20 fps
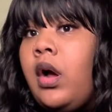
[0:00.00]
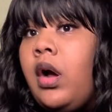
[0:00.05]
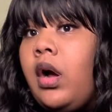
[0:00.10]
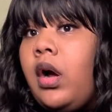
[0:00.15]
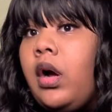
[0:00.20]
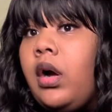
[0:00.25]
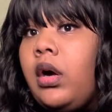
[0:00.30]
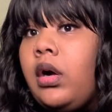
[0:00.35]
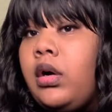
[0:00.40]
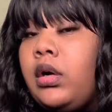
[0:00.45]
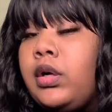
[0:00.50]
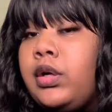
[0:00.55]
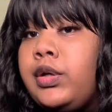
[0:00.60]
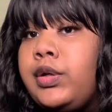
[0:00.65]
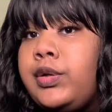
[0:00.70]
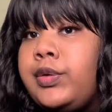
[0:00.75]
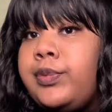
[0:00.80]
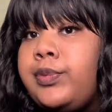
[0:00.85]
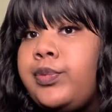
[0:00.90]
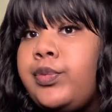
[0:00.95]

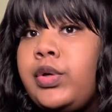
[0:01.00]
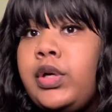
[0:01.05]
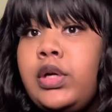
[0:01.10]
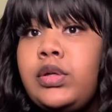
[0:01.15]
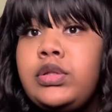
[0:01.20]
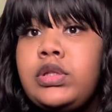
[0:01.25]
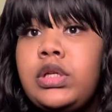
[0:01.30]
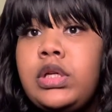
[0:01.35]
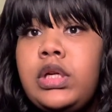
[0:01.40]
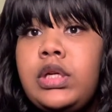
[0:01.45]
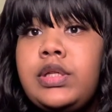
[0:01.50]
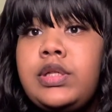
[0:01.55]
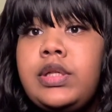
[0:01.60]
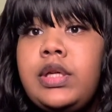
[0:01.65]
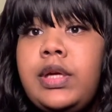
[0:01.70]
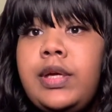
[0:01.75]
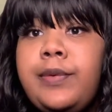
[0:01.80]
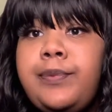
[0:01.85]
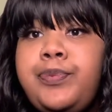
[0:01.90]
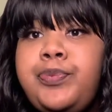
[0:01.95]
Um, what else could I
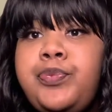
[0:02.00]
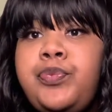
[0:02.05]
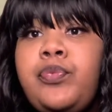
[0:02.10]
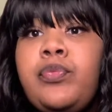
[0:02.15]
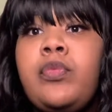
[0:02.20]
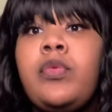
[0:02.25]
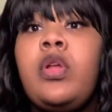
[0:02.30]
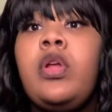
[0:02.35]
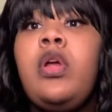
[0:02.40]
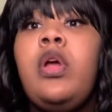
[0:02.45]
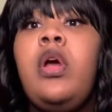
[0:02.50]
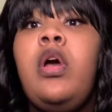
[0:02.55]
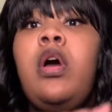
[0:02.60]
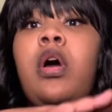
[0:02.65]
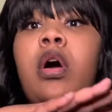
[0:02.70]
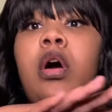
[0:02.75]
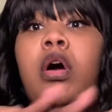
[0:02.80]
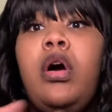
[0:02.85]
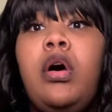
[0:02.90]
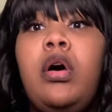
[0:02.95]
say?
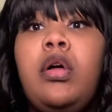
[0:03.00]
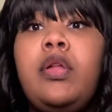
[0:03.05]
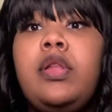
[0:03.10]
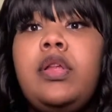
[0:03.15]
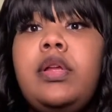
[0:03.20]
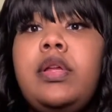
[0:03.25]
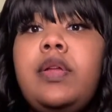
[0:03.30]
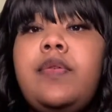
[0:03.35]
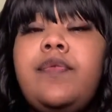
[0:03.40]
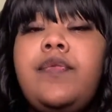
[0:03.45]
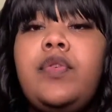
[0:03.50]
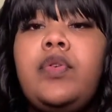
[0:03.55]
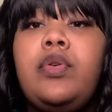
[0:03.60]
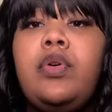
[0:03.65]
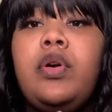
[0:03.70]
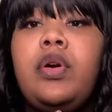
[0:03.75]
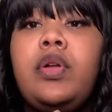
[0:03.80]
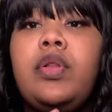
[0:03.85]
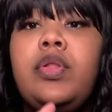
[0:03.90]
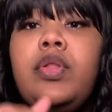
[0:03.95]
All the info
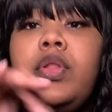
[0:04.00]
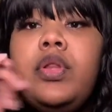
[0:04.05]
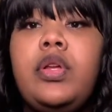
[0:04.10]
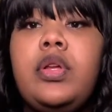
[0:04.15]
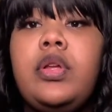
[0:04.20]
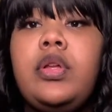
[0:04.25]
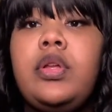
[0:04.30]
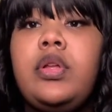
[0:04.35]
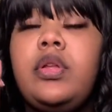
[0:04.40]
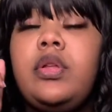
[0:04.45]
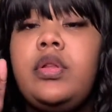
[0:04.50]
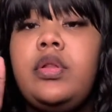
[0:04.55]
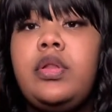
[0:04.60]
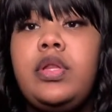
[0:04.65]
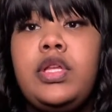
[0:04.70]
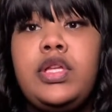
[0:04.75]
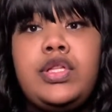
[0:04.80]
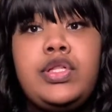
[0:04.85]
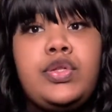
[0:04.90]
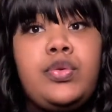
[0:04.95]
on
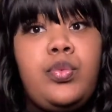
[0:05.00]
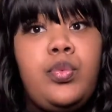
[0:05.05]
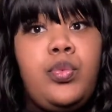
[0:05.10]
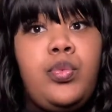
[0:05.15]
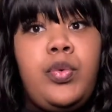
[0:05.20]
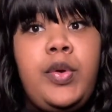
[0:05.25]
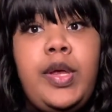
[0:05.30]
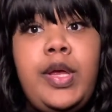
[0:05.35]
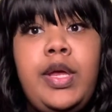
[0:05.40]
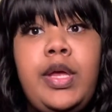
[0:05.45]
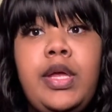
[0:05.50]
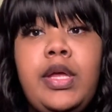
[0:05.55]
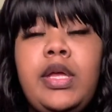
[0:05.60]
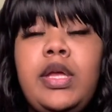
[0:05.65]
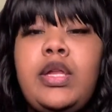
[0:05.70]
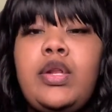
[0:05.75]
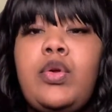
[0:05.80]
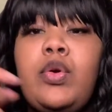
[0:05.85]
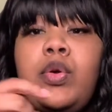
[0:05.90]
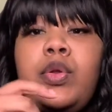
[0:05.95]
this wig
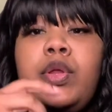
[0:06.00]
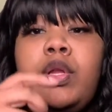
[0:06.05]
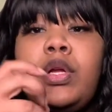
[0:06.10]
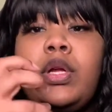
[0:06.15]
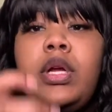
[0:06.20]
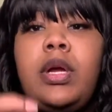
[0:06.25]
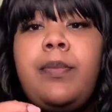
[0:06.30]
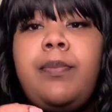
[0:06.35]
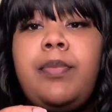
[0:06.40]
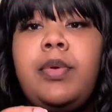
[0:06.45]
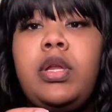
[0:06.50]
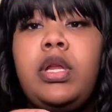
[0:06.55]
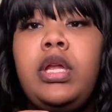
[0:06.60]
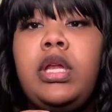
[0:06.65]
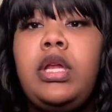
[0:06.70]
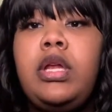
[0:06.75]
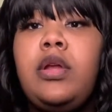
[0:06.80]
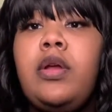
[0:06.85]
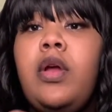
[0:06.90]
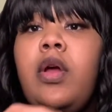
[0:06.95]
and on the
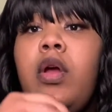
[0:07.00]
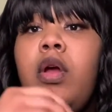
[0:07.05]
company,